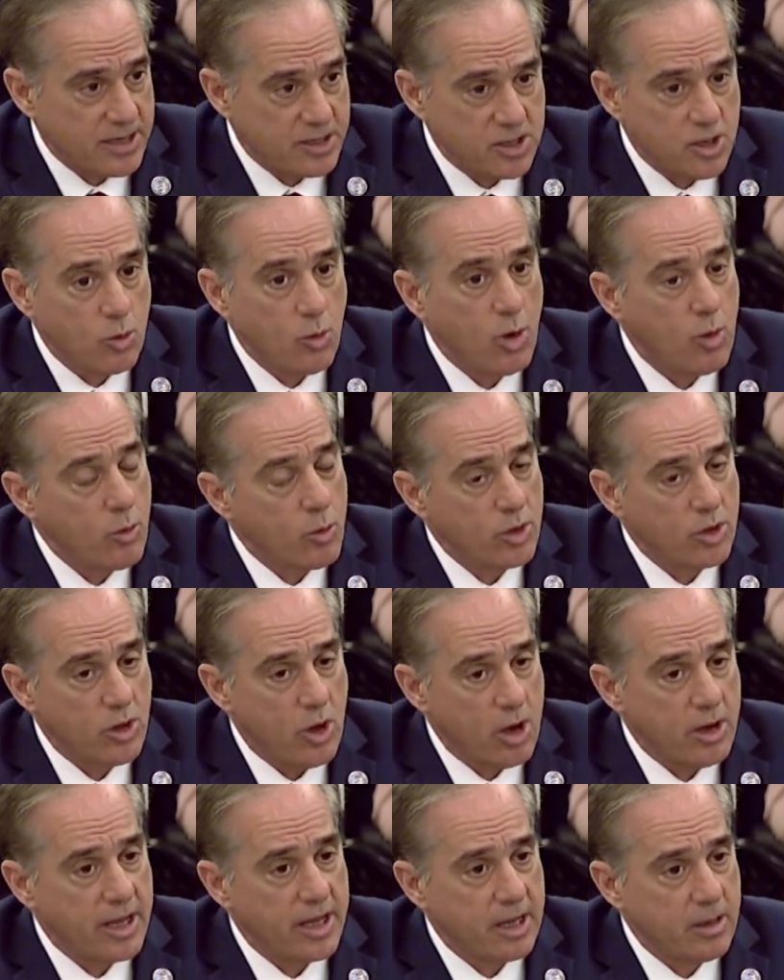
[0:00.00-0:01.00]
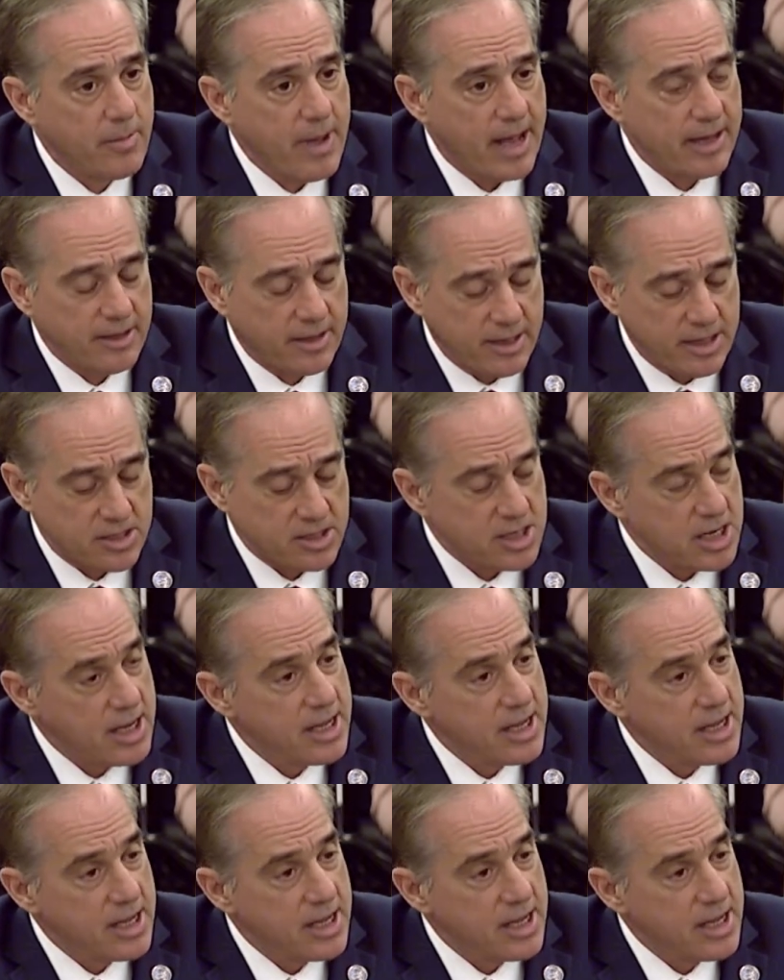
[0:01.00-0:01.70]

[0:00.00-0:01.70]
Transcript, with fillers: So what we're talking about in this